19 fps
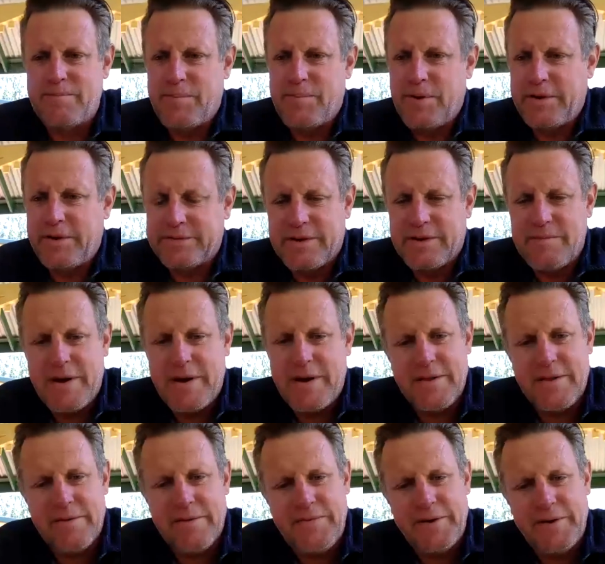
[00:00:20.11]
personally been
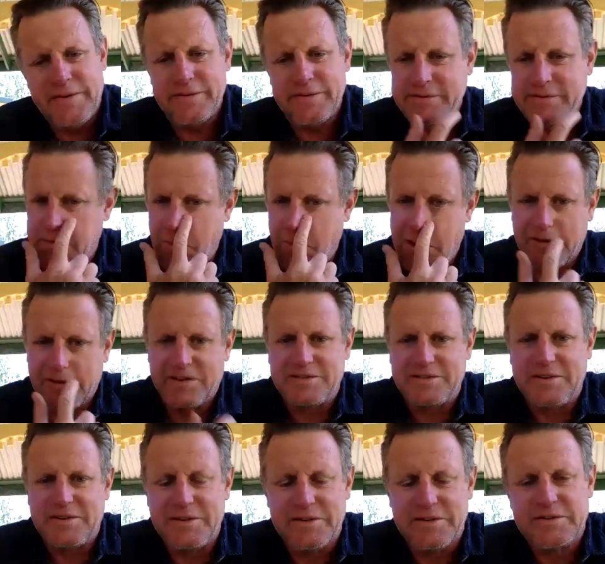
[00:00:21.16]
in the fitness and wellness
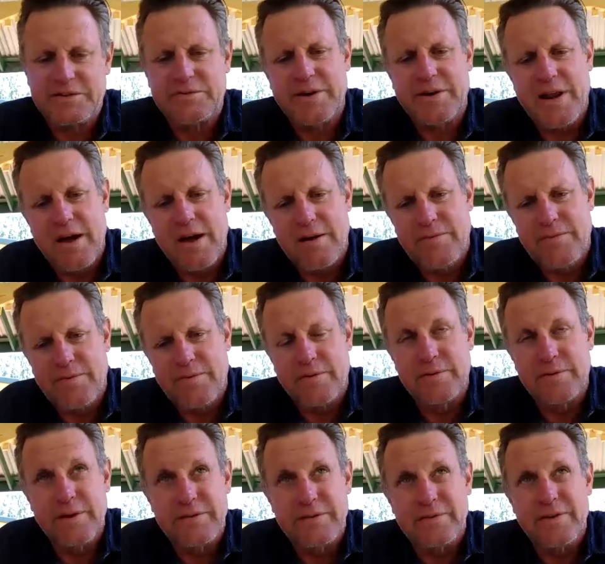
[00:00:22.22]
industry now for
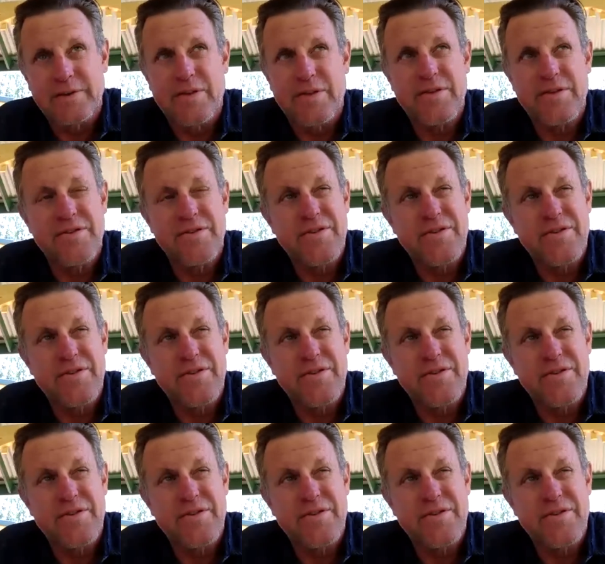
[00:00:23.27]
literally